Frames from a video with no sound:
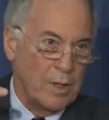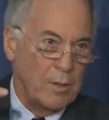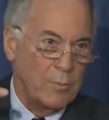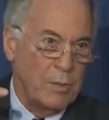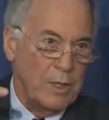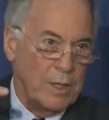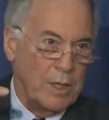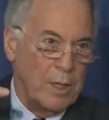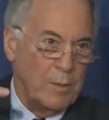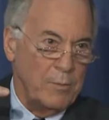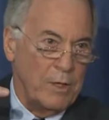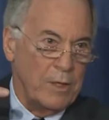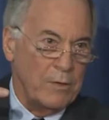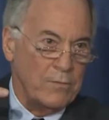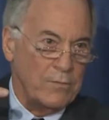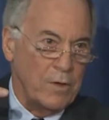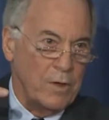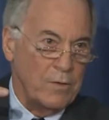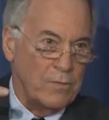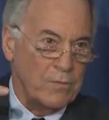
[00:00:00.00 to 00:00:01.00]
becoming
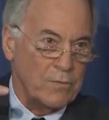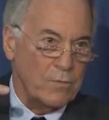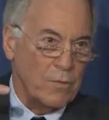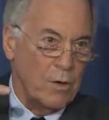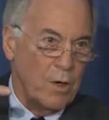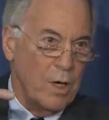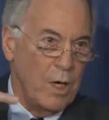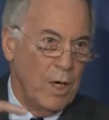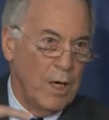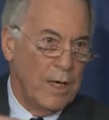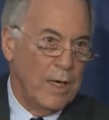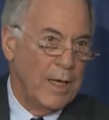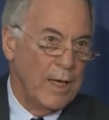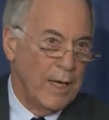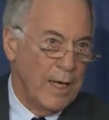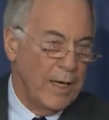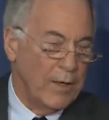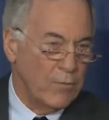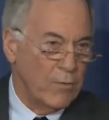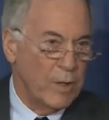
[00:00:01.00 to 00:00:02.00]
so strong.
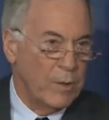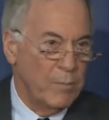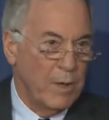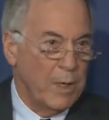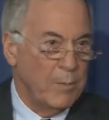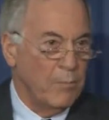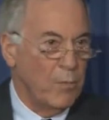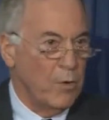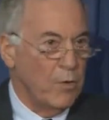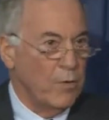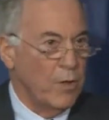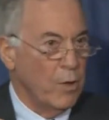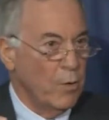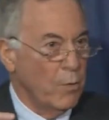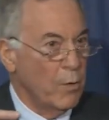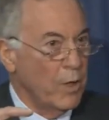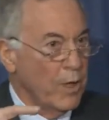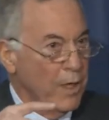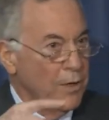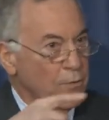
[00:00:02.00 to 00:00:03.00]
And remember, there
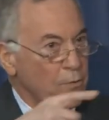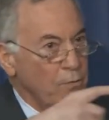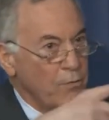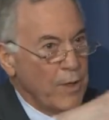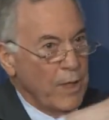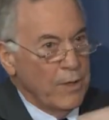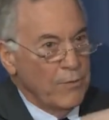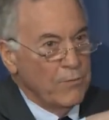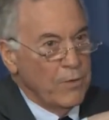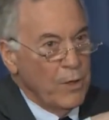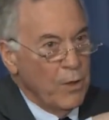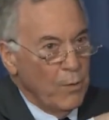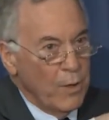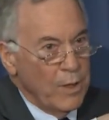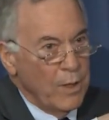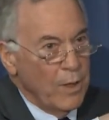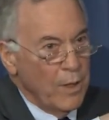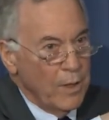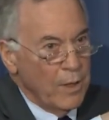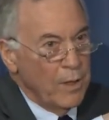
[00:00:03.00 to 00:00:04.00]
were other things
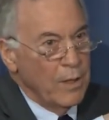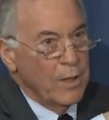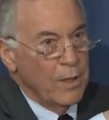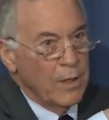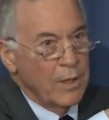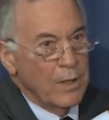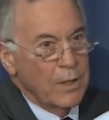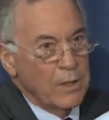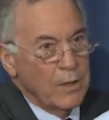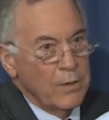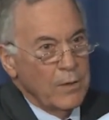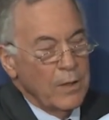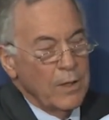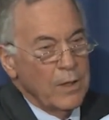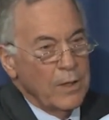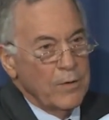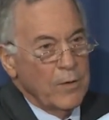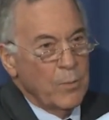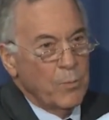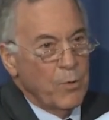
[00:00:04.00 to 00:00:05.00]
going on. Look at
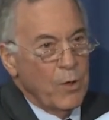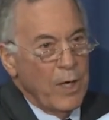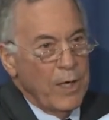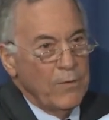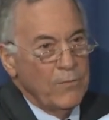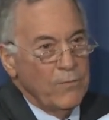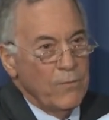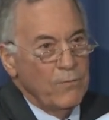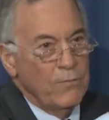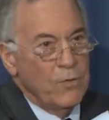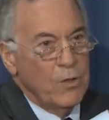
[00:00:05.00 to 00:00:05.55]
look at the price of